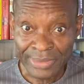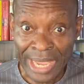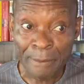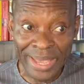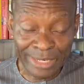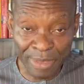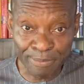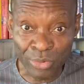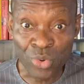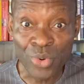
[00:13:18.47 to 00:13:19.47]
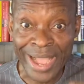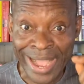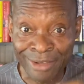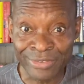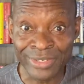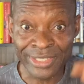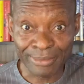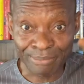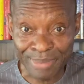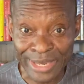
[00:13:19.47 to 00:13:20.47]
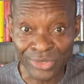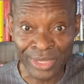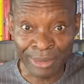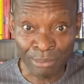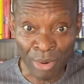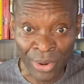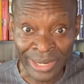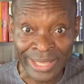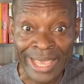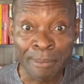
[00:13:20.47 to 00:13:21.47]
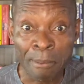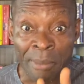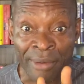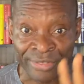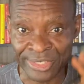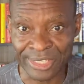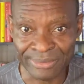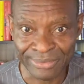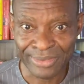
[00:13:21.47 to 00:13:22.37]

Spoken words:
I met people who haven't been to the mall in months.